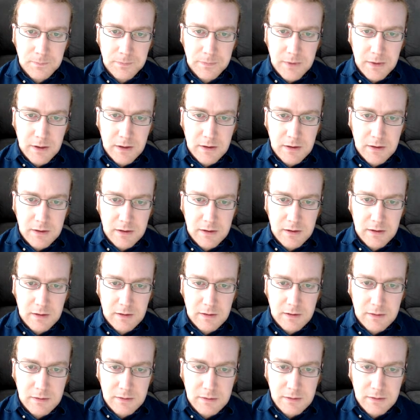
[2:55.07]
There you
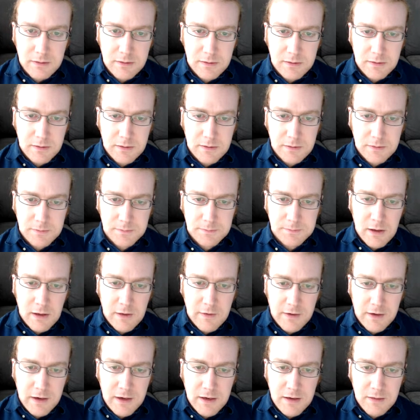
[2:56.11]
go, cool. And
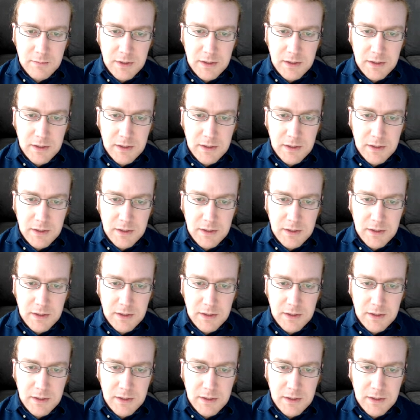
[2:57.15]
then I am